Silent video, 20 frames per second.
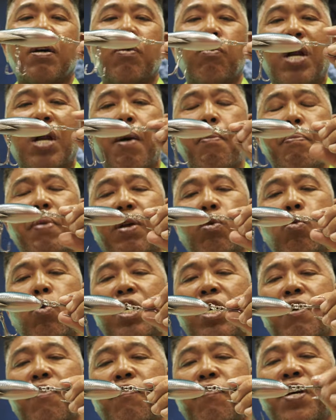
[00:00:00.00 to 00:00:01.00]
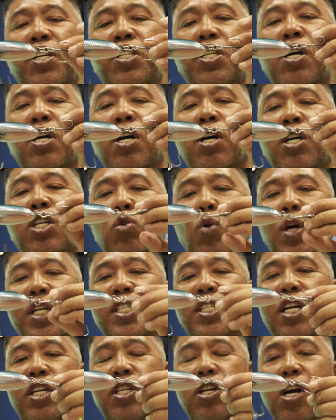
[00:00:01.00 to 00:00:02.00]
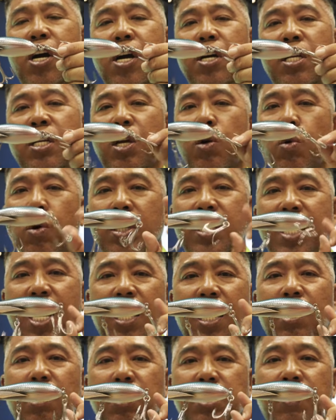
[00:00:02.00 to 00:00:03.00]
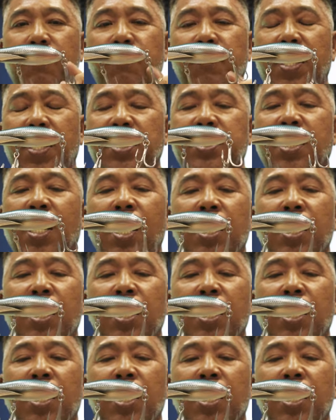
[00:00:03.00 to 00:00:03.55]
That means when the fish twist and turn, you will not lose the fish.